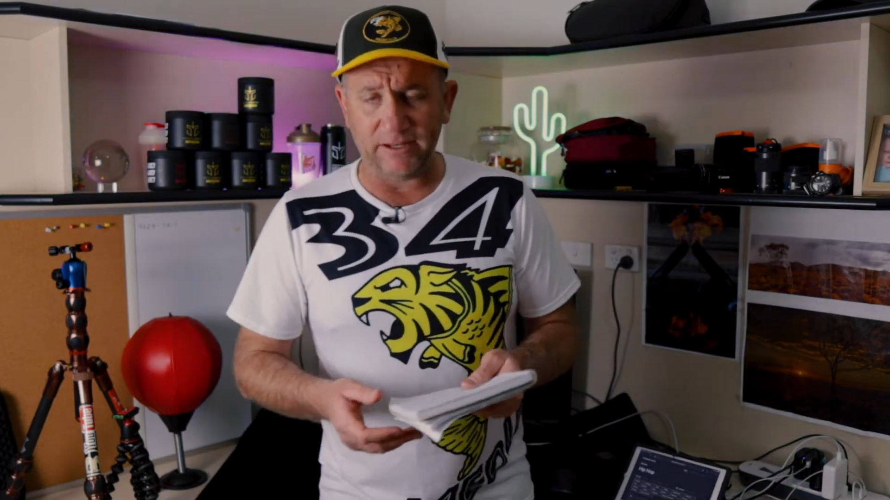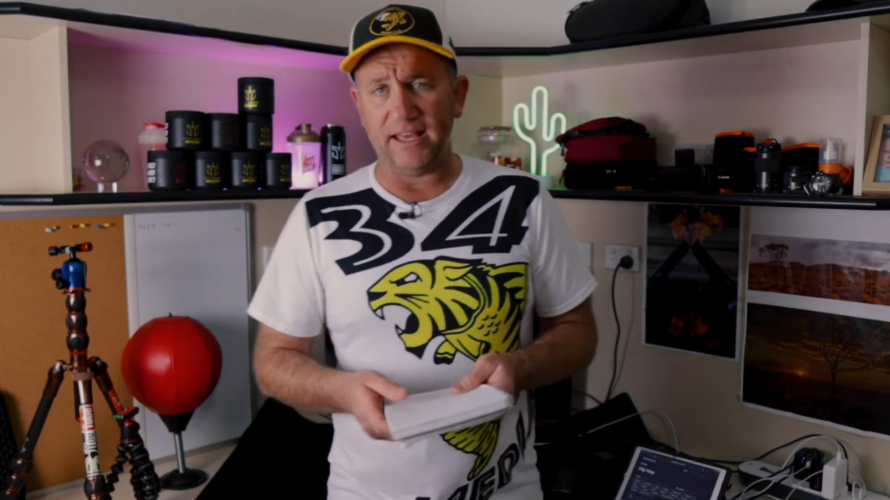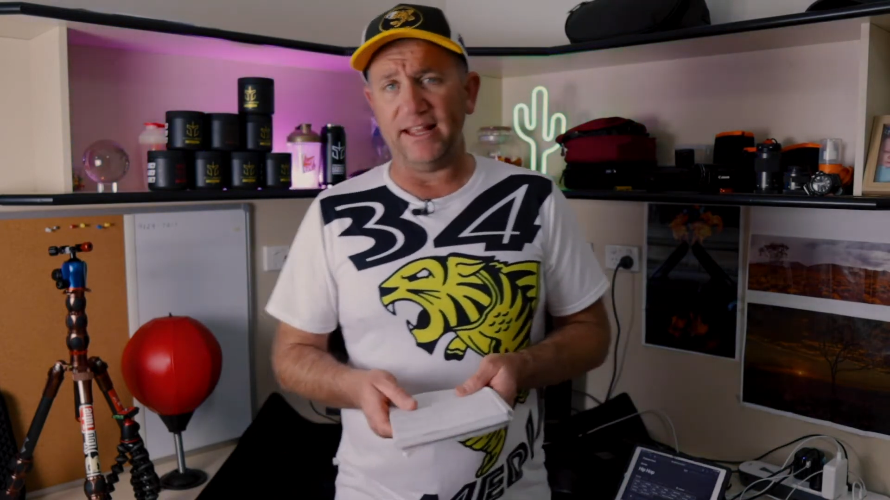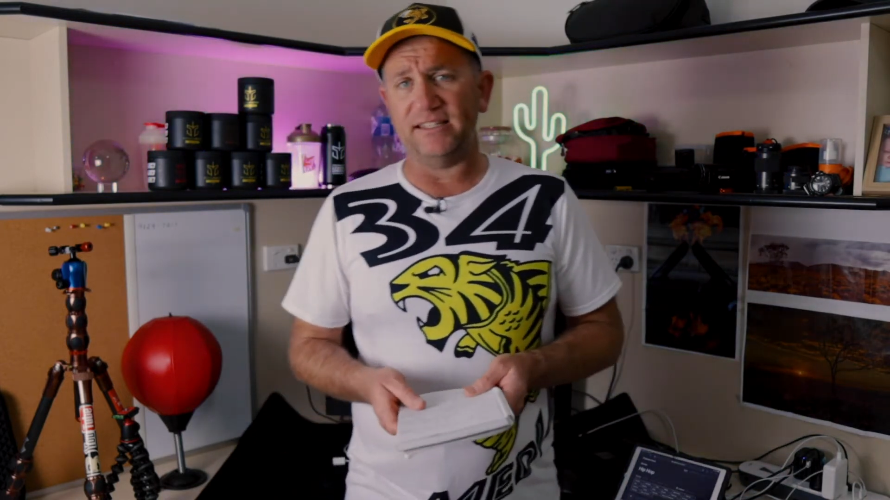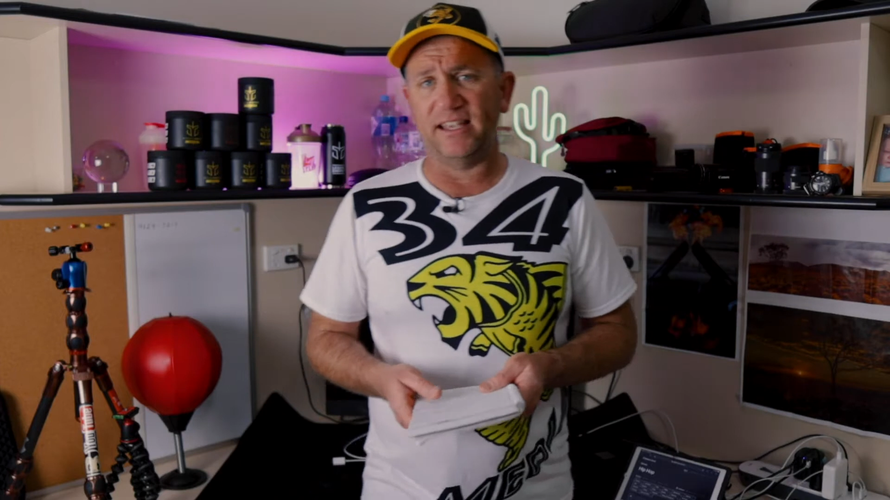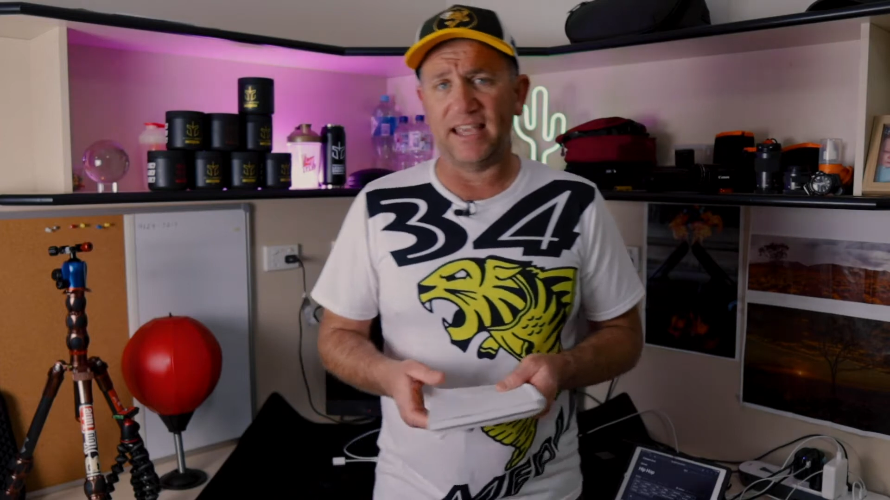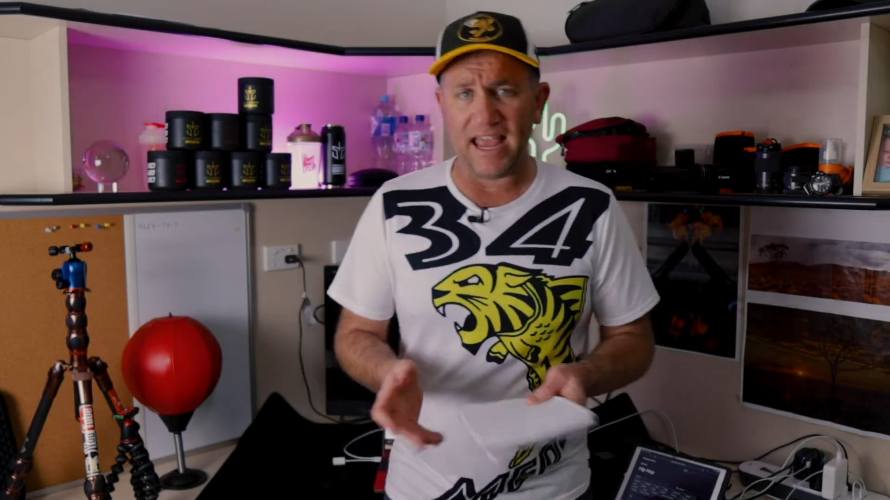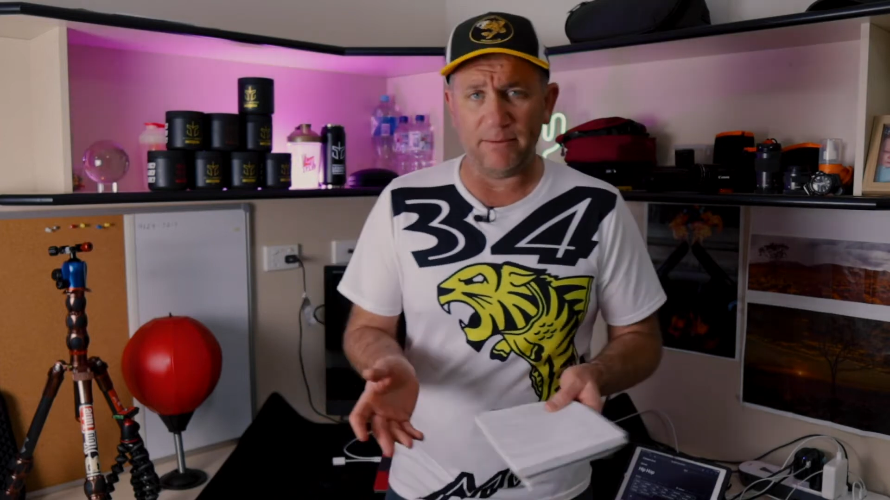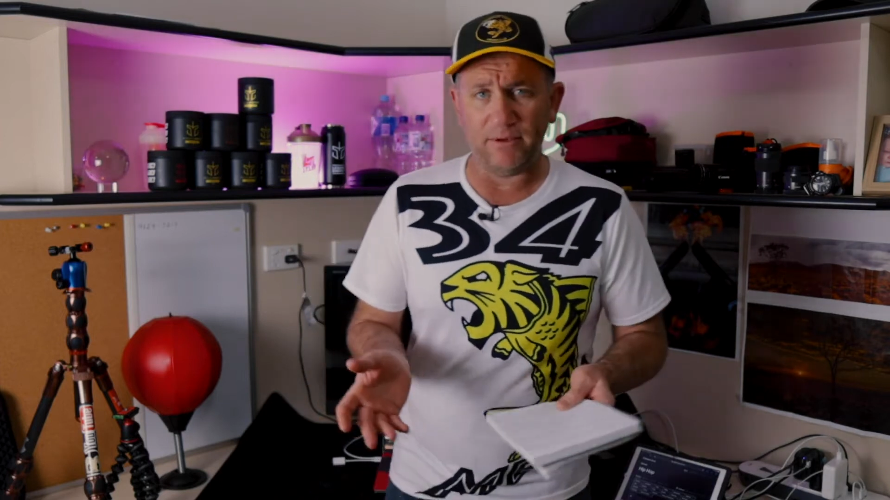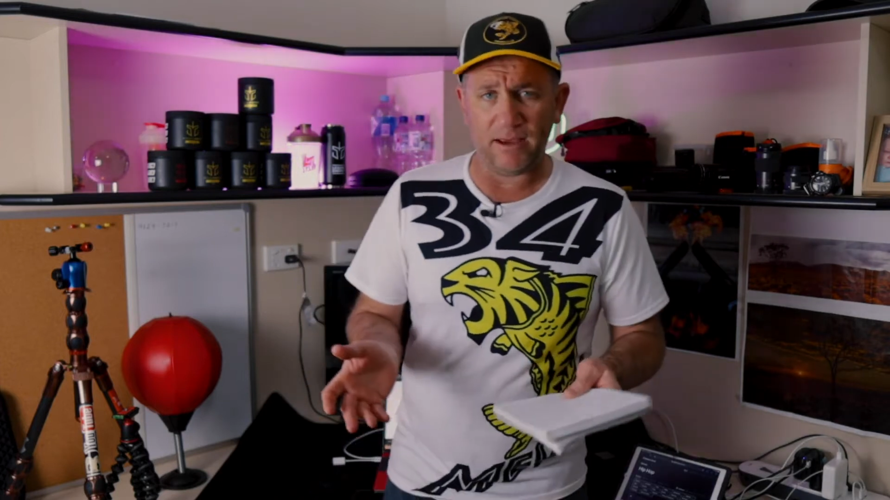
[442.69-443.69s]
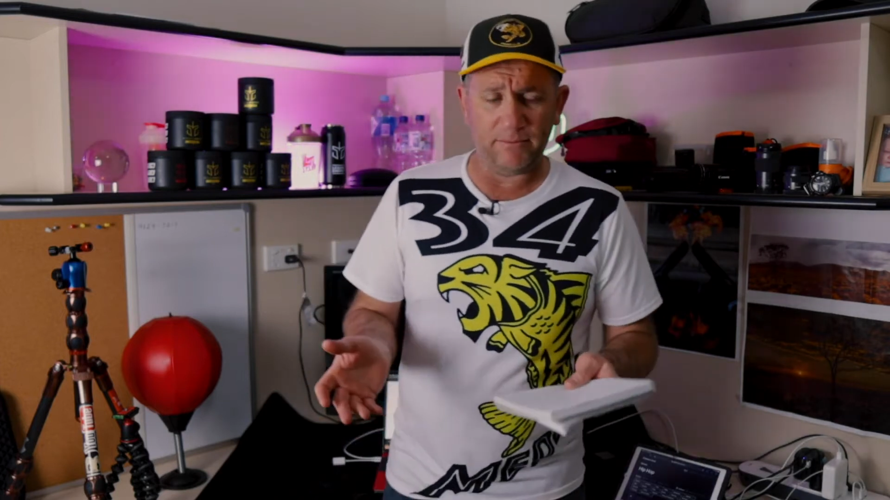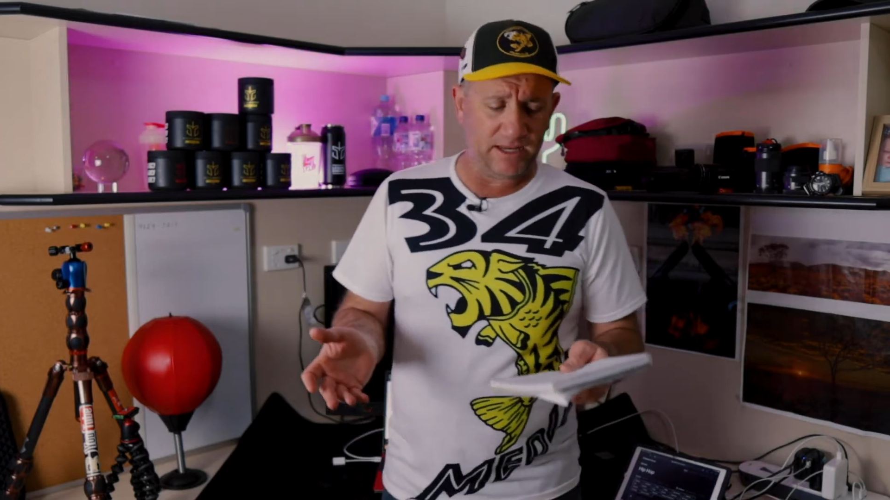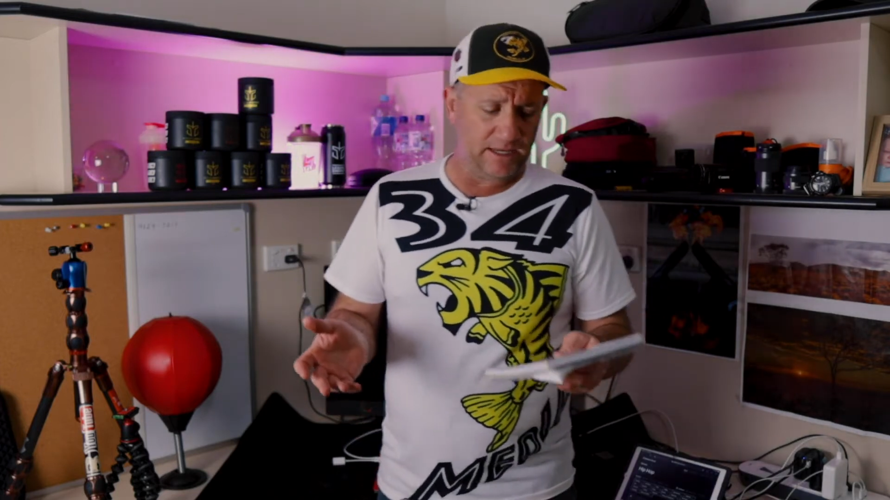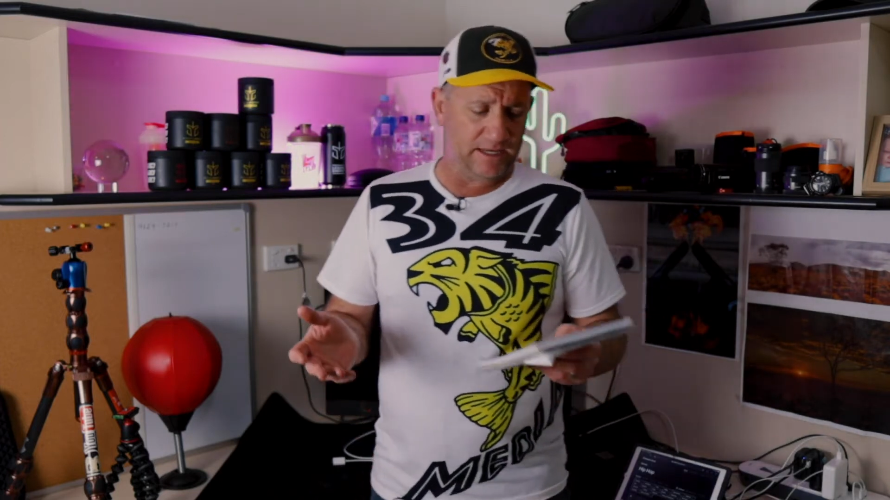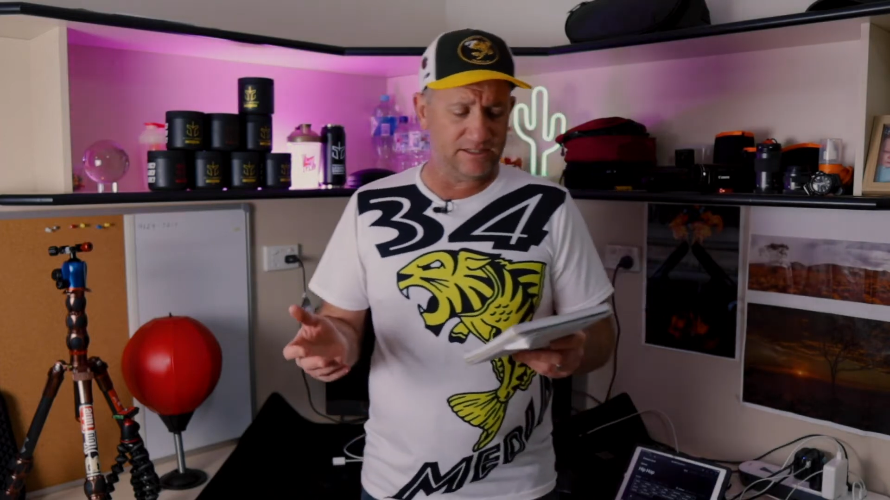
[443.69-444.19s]
Now, that's a game
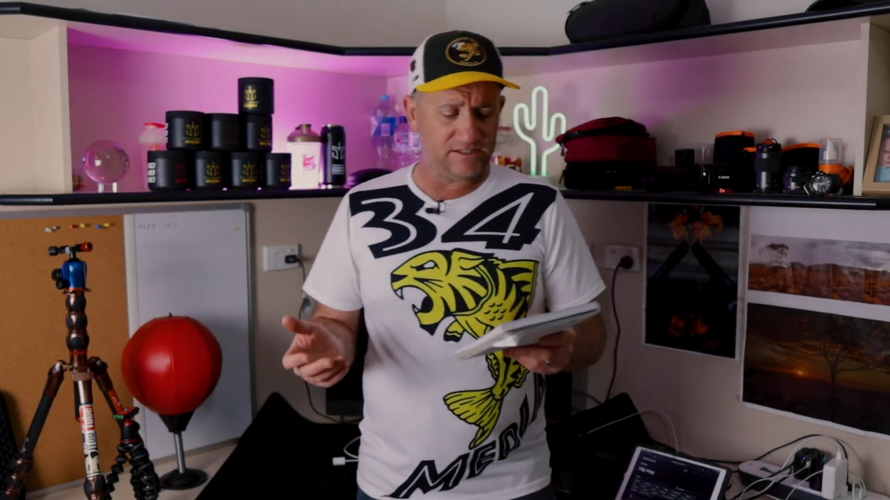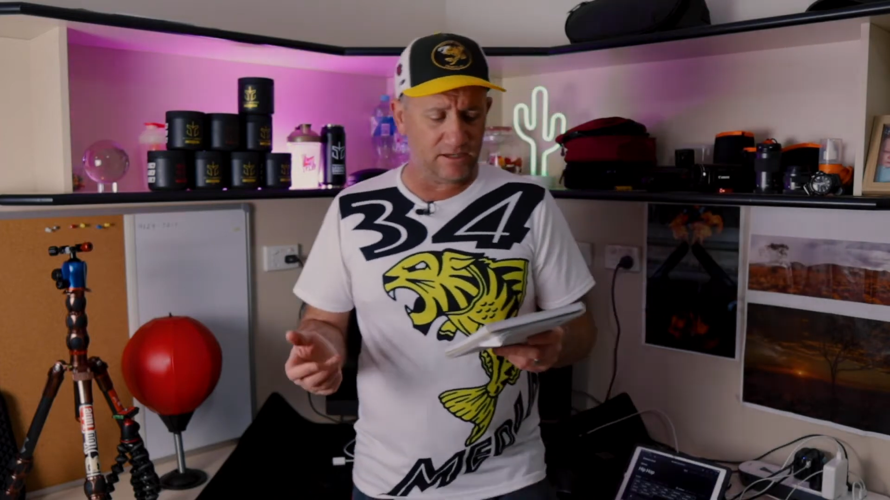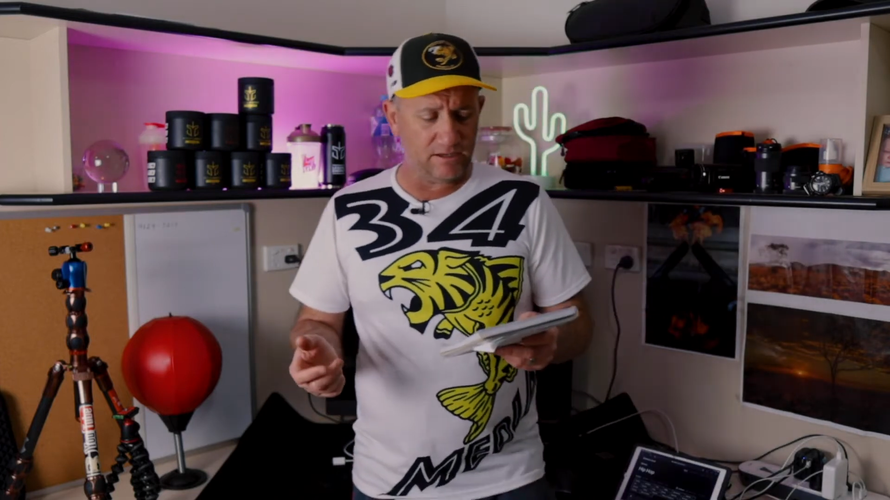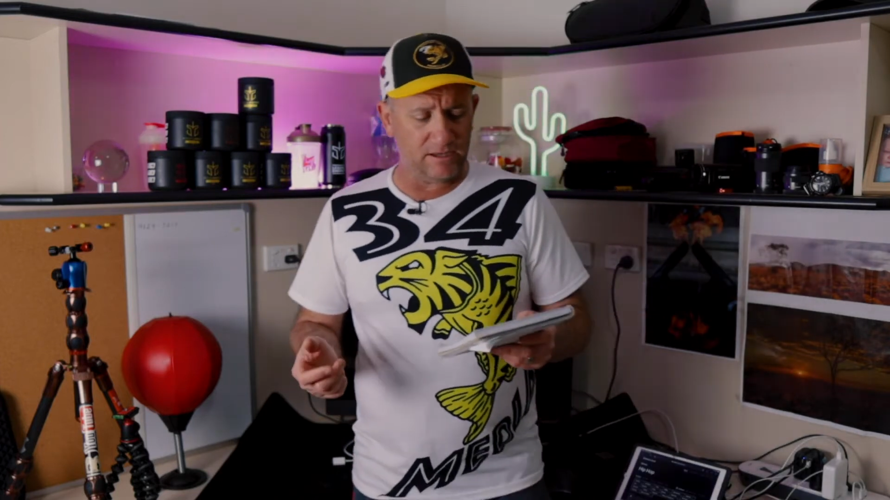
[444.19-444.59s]
company. It's